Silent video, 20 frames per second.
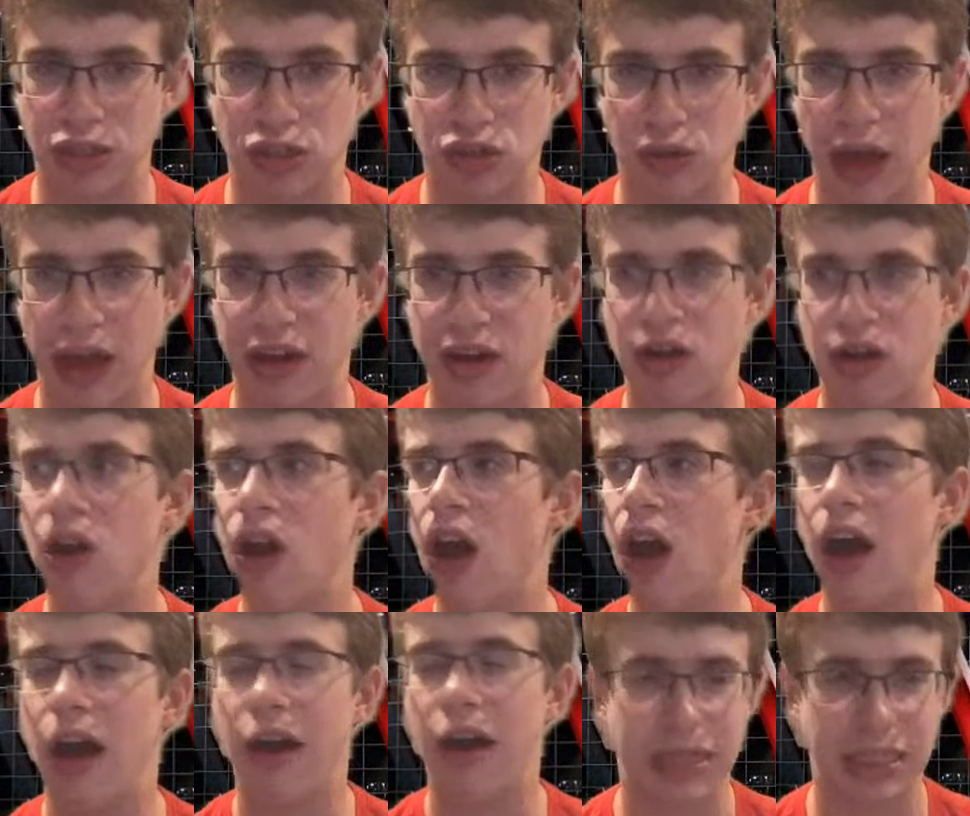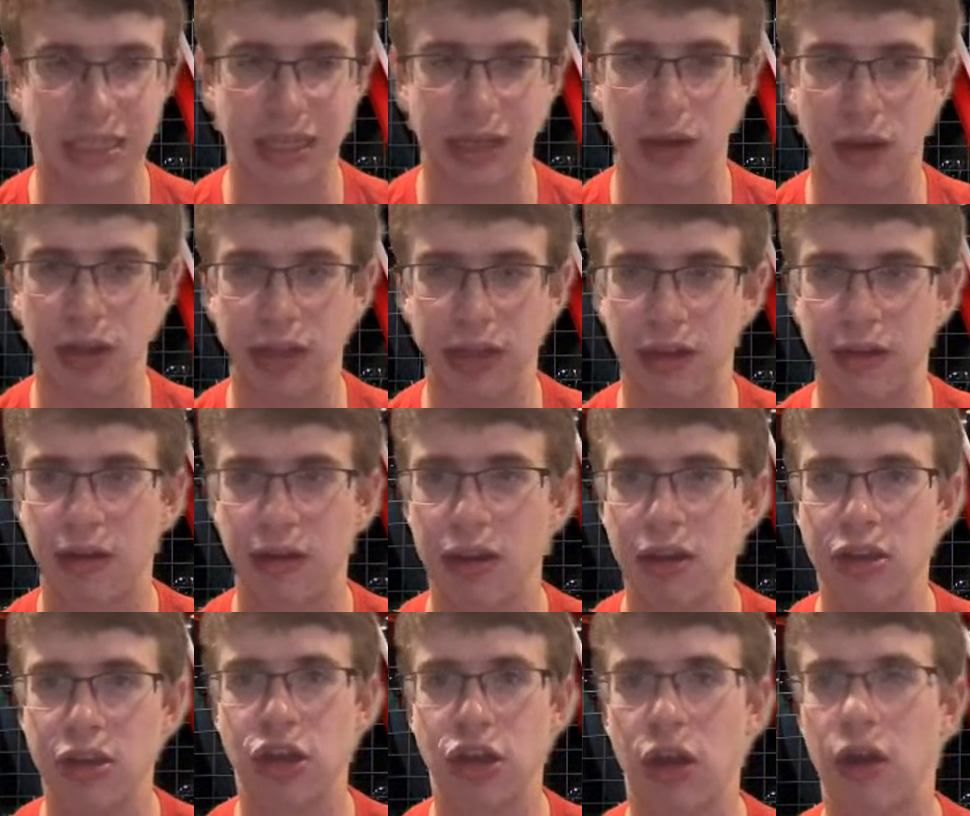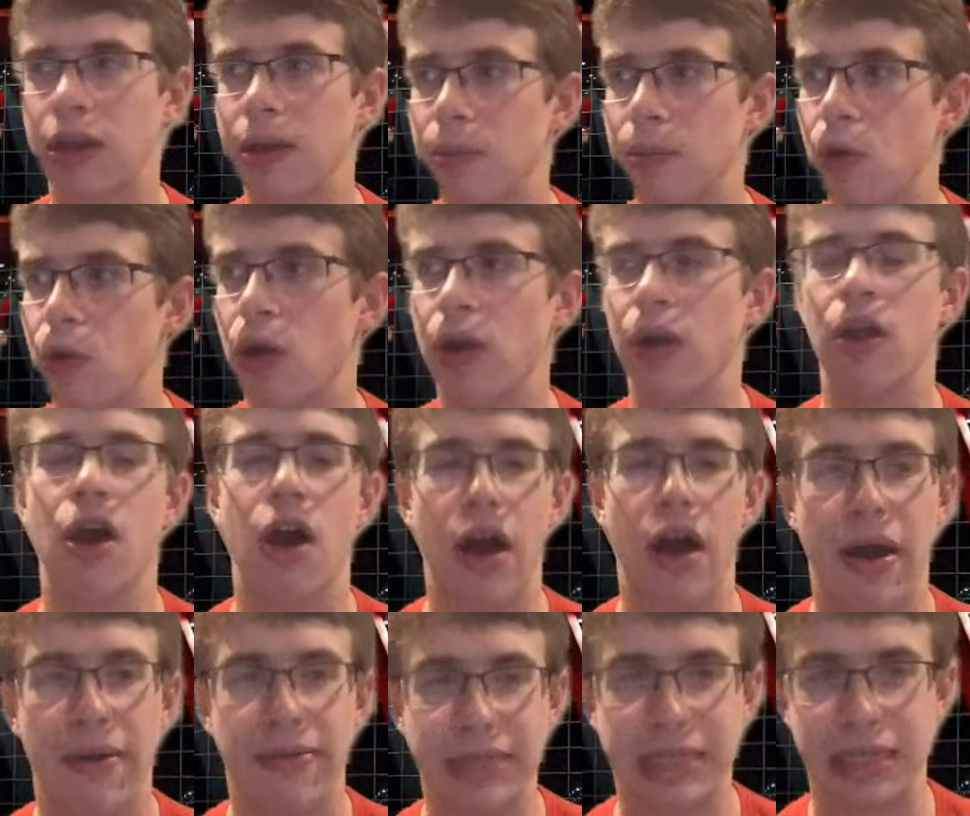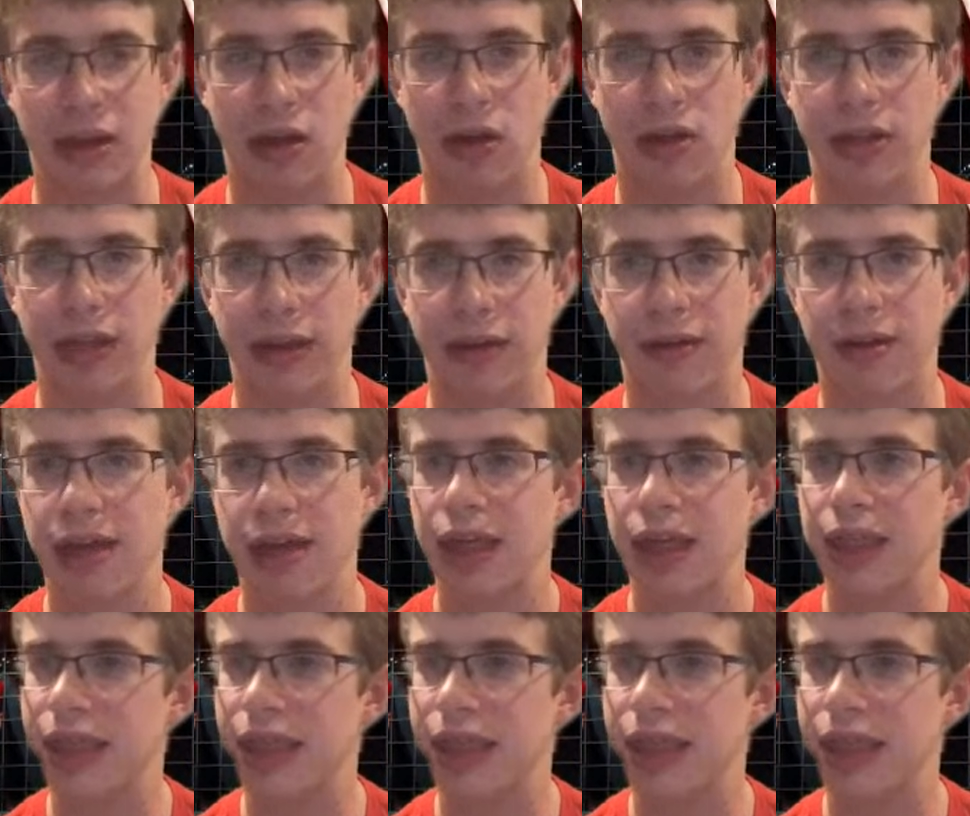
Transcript: Strider obviously on there. Charlie Morton obviously on there.